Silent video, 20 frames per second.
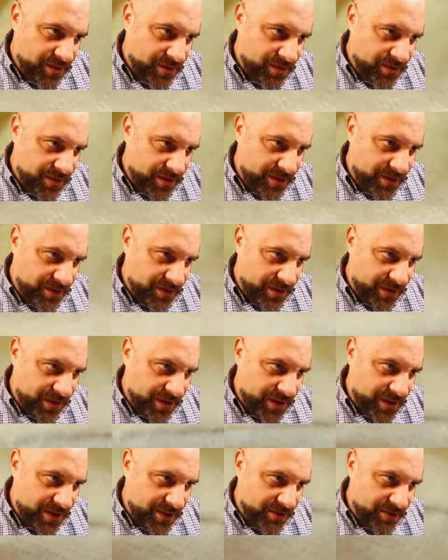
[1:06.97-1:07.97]
There we go. You can
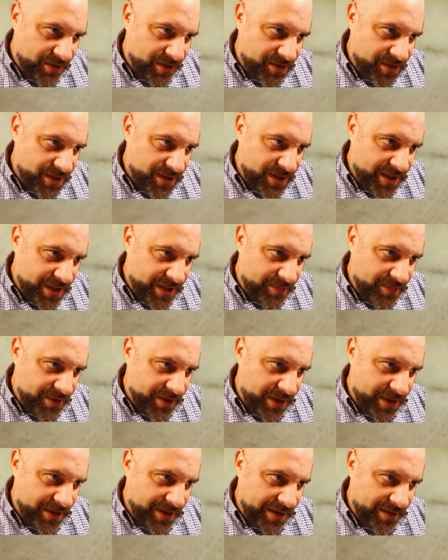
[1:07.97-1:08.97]
see across the tip,
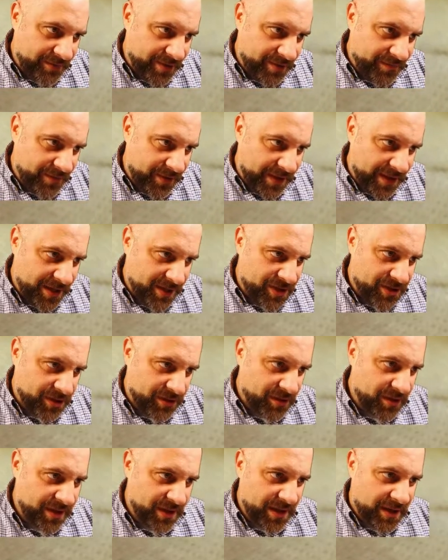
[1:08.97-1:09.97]
you're getting that red flash.
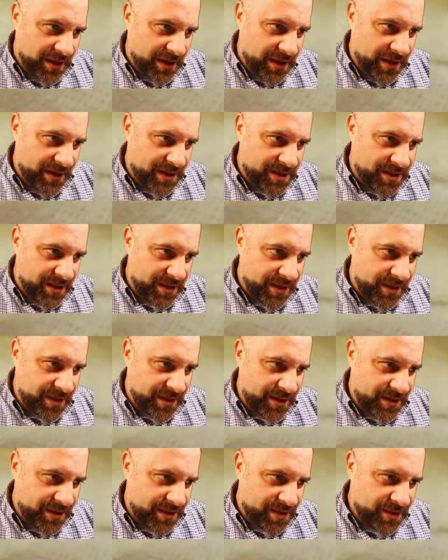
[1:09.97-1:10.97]
So it's
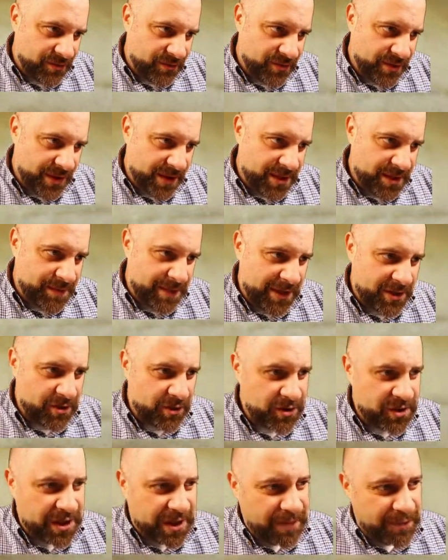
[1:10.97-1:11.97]
a, it's a really
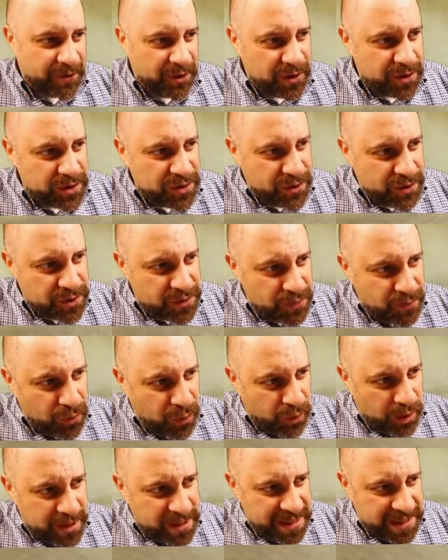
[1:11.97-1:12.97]
special gem. There's, there's
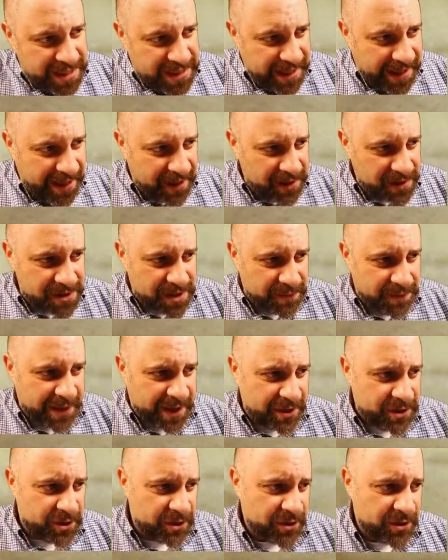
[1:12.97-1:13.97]
more details and
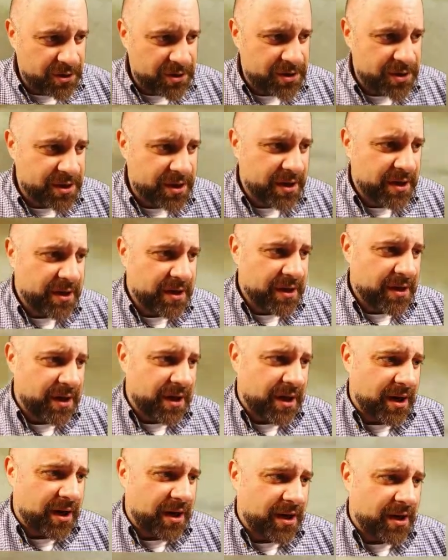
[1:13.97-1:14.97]
pictures
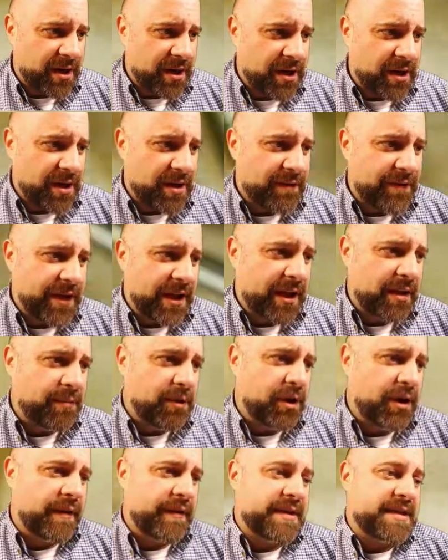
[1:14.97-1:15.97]
uh,
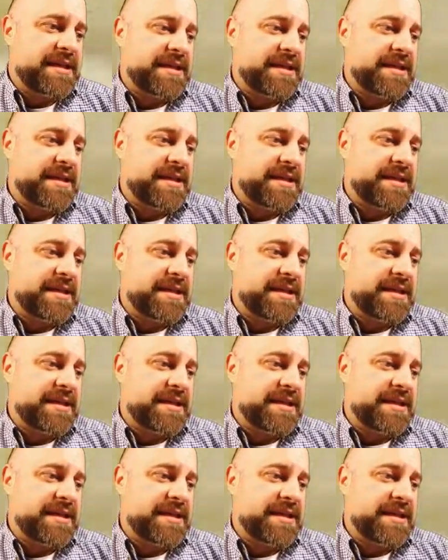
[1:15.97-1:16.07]
available on the